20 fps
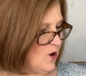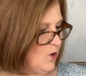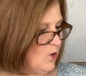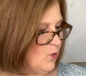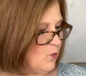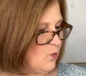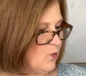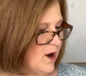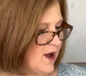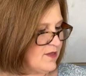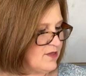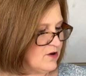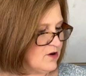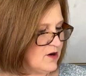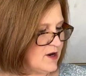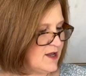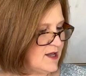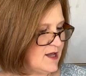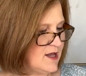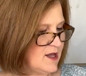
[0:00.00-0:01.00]
Whether
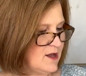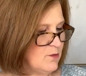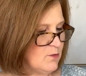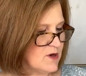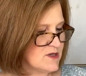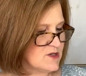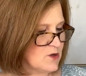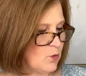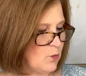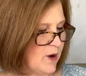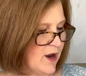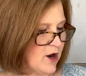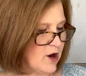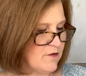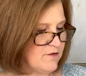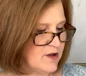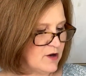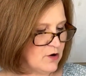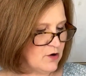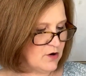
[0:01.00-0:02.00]
he was aware
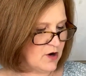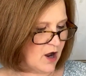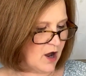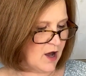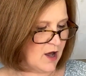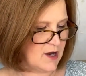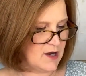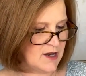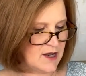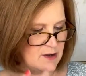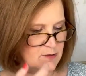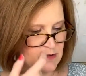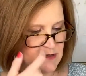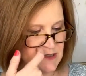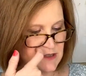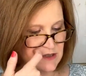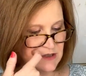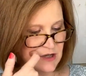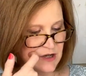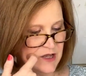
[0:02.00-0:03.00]
of it or not, he
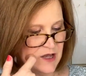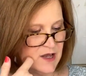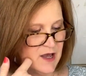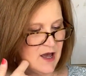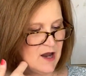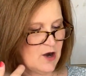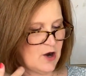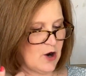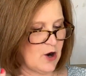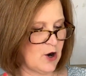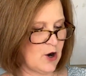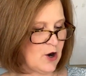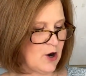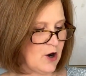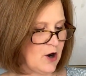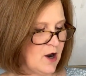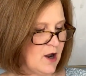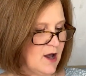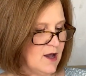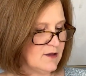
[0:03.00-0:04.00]
was looking at
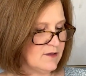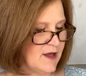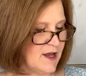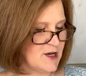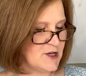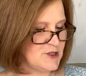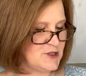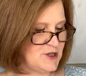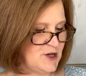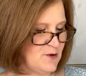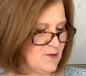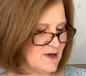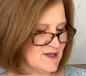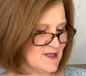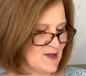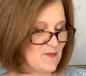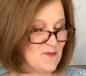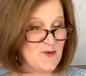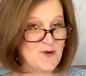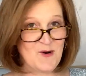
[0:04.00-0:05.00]
her like she was
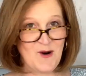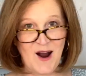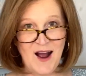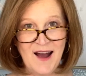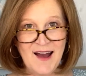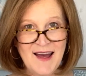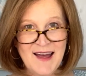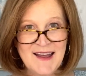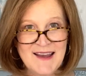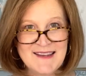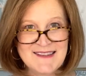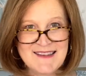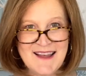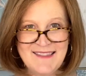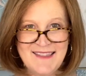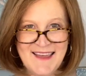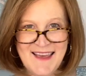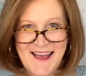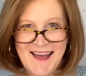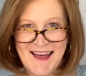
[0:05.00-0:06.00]
the prize
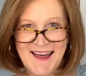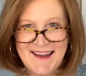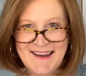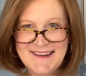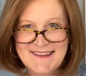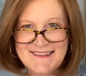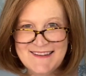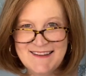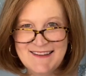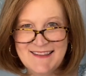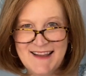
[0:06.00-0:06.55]
at the end.